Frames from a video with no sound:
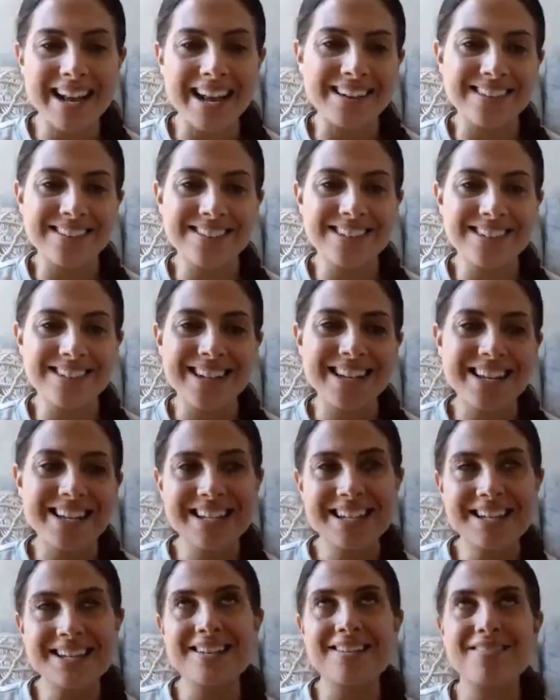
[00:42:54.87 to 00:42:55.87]
and he
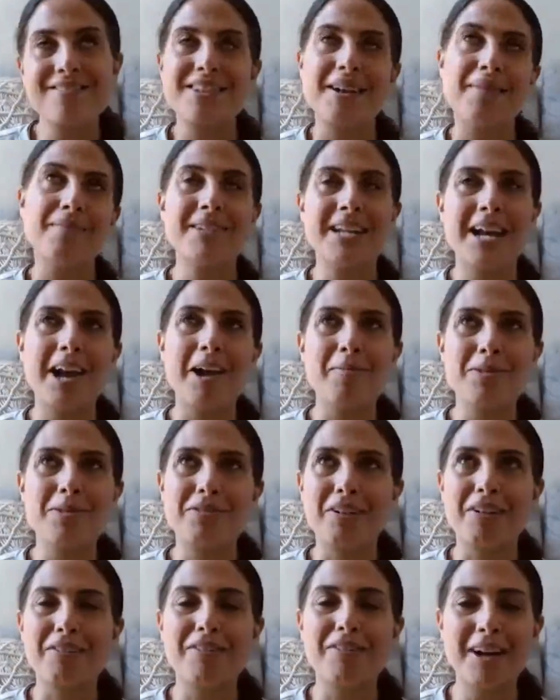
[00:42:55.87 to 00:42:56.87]
does it sometimes
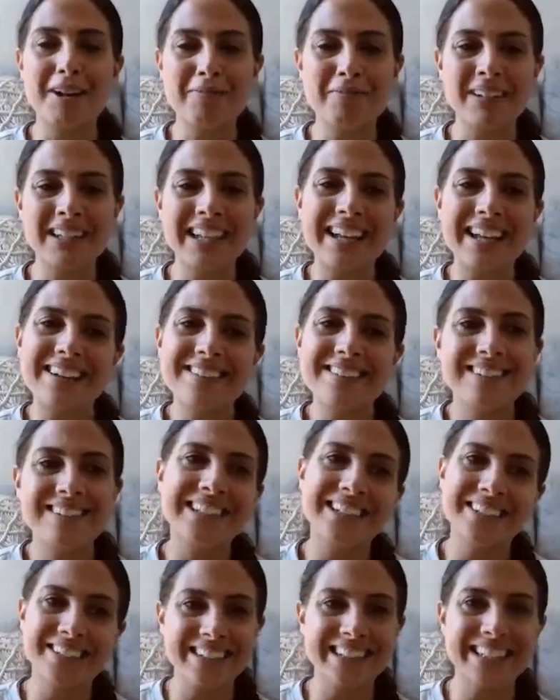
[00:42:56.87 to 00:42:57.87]
for fun, but like
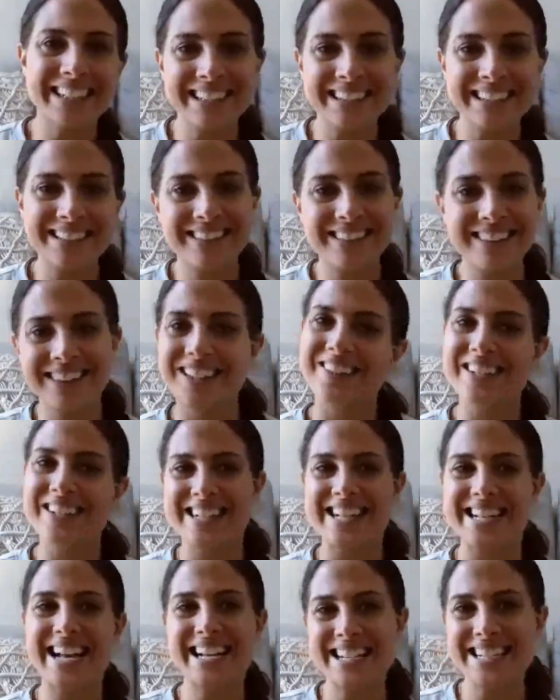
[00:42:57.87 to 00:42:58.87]
literally 30
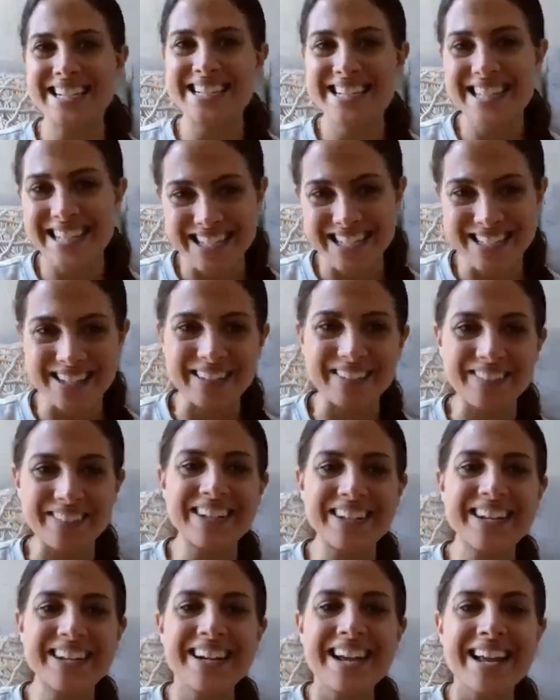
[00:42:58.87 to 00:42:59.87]
seconds and he's
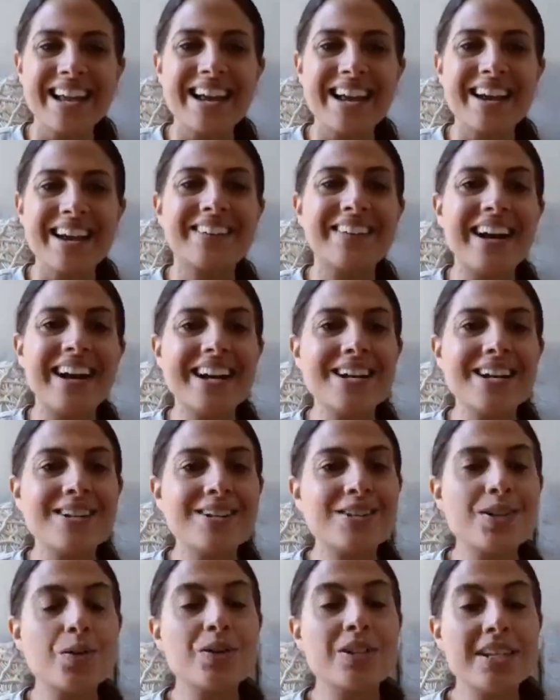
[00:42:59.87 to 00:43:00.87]
over it, right?
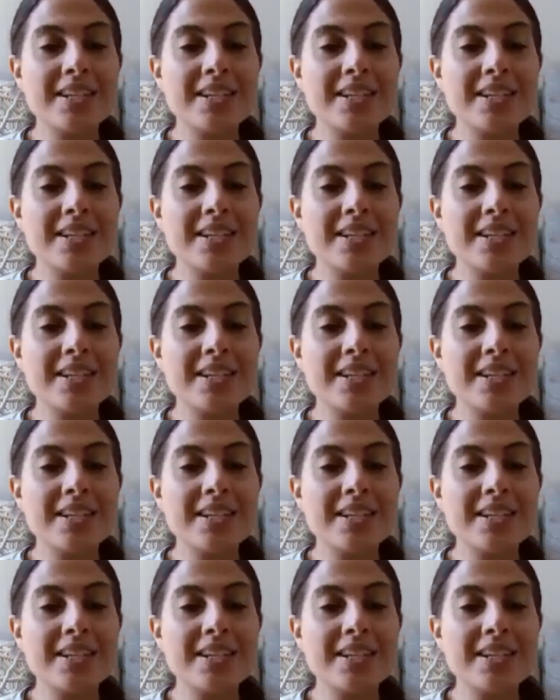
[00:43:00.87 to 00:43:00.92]
And so